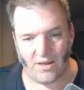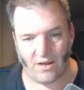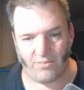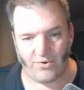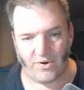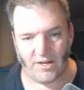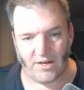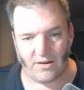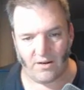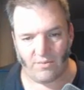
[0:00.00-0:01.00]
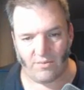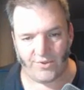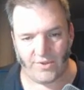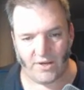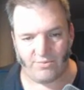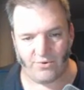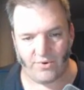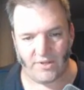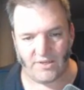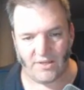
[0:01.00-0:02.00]
I put it in, I put those
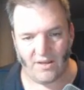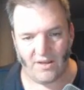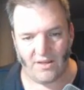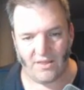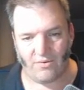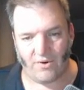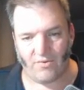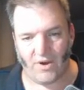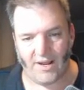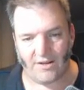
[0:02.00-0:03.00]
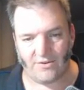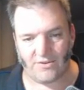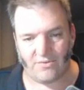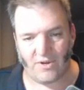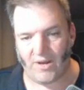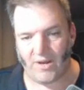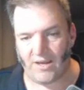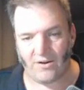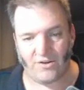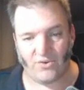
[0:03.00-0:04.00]
points, they're at right angles 3 away,
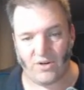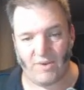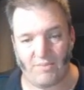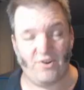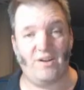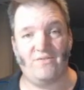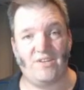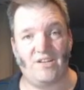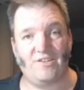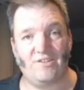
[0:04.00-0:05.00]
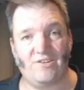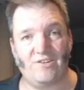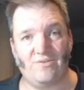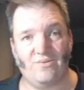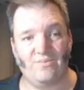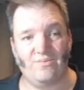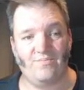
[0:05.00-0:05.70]
and I'd join them up and I'd have sketched the circle.